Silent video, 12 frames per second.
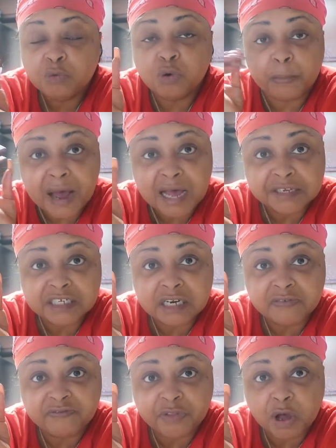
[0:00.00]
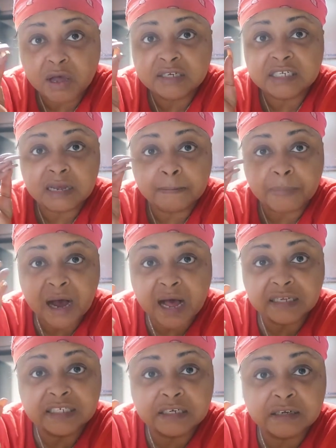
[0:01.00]
Well, positive thoughts and
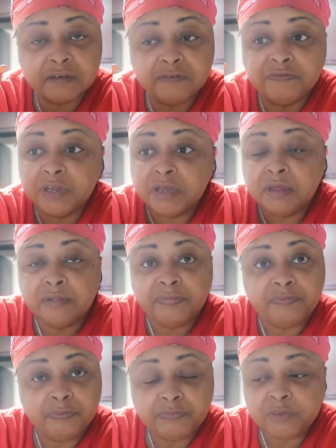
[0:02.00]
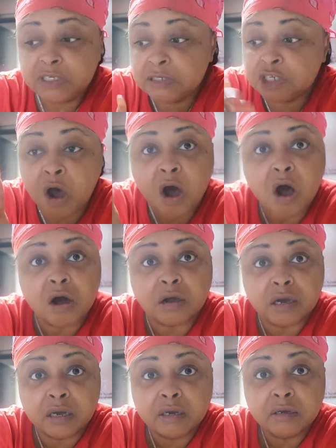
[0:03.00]
positive
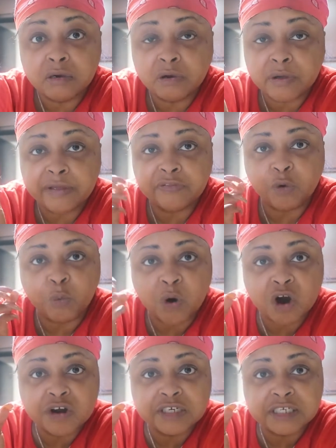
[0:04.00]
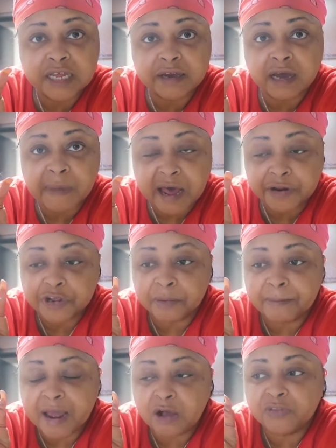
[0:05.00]
talk, okay, the words that come out of
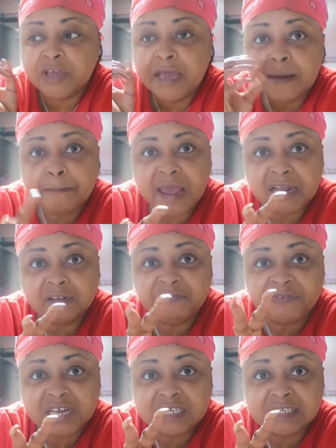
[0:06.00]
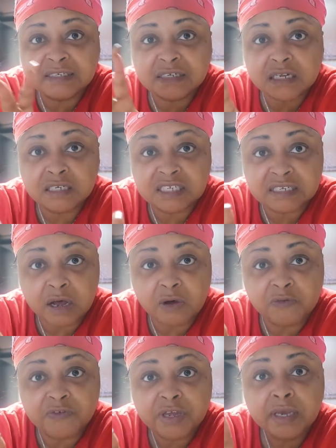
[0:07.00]
your mouth manifests
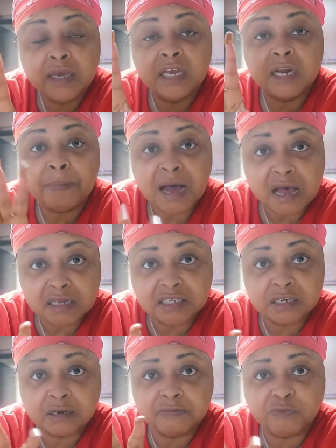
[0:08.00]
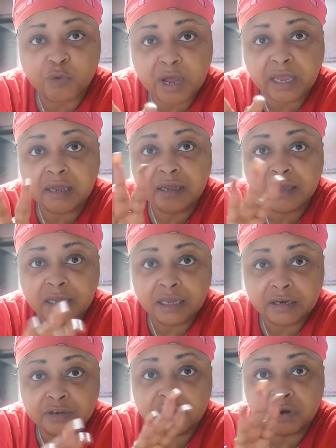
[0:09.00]
itself in a positive way
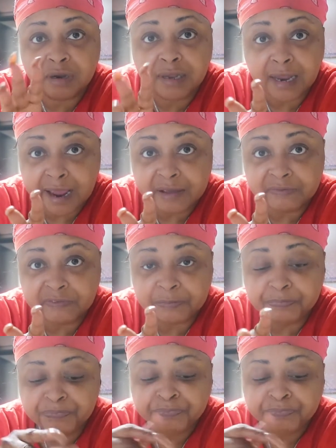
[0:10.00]
in your life.